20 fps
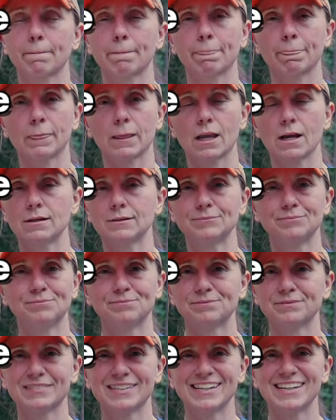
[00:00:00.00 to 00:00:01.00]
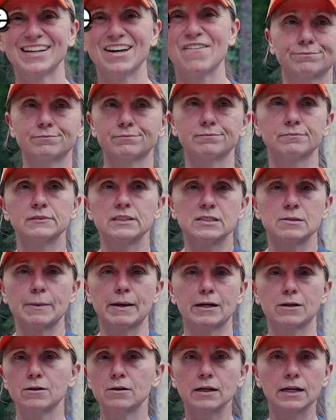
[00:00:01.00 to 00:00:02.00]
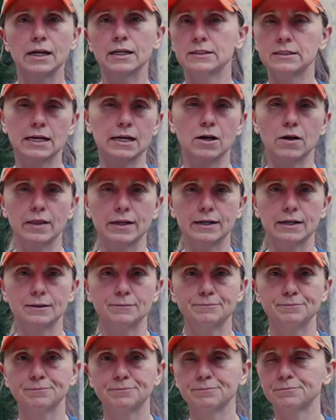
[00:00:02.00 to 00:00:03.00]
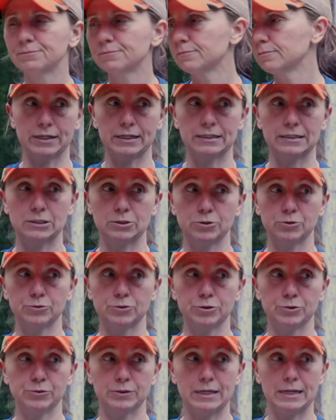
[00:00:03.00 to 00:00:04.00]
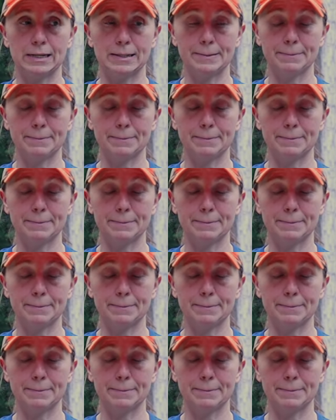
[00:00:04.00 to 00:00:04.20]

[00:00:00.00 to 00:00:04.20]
our Amazon store, follow us on Instagram, TikTok, Facebook, Threads, and Twitter,